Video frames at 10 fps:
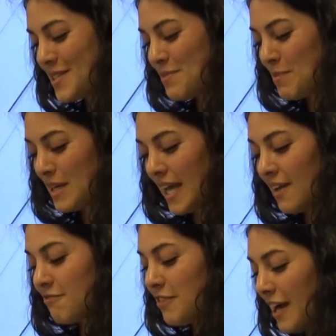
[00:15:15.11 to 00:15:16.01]
in me
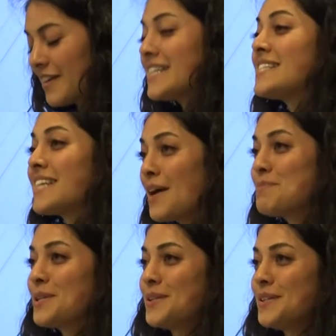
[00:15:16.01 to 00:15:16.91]
became very
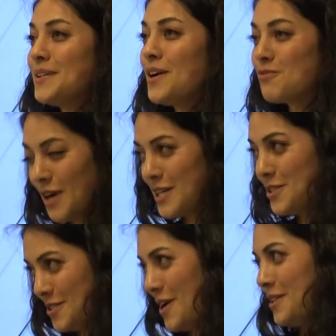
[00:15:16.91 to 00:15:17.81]
skeptical of
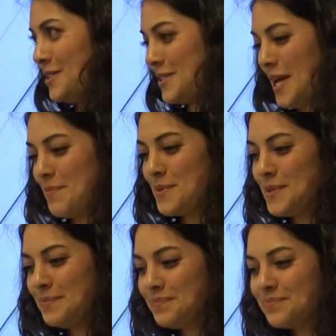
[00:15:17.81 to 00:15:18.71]
righteous knowledge claims.
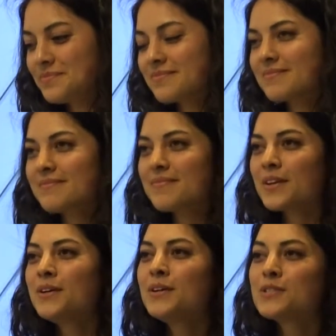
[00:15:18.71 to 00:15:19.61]

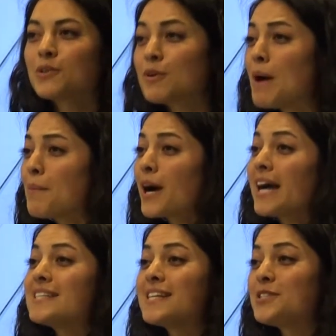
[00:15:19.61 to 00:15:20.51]
So remember,
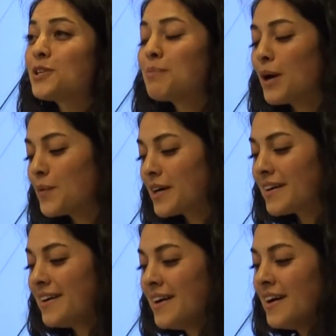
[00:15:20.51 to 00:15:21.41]
I center my
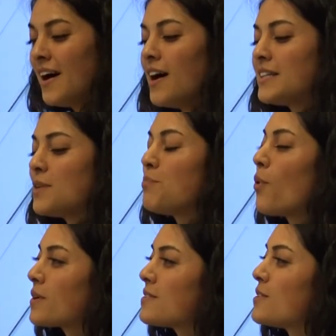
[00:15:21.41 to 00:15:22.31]
work on the
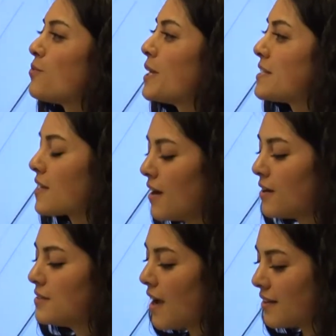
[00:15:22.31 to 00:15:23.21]
importance of what is
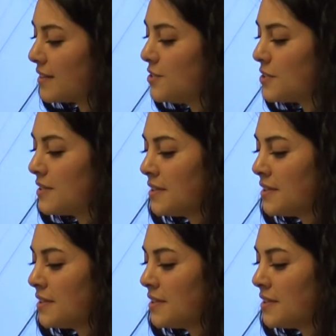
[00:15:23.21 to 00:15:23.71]
called knowledge.